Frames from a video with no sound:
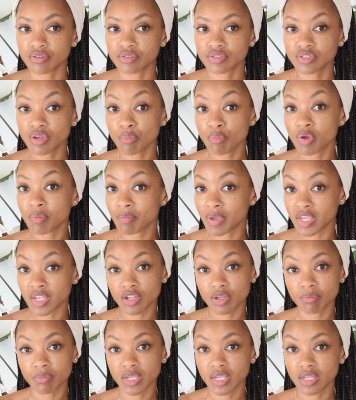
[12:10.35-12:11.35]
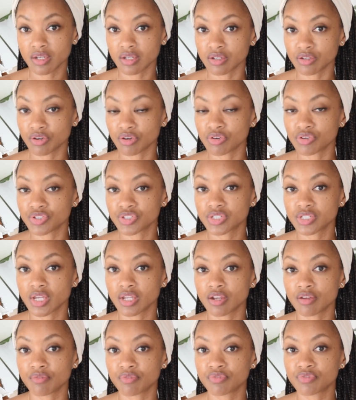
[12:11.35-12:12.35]
someone may be in a current
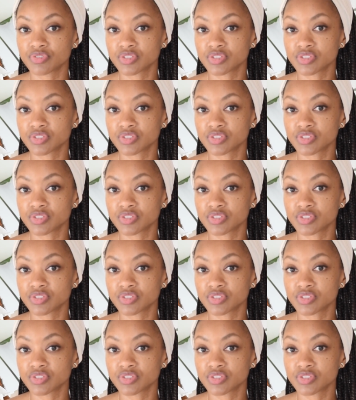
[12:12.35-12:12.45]
state of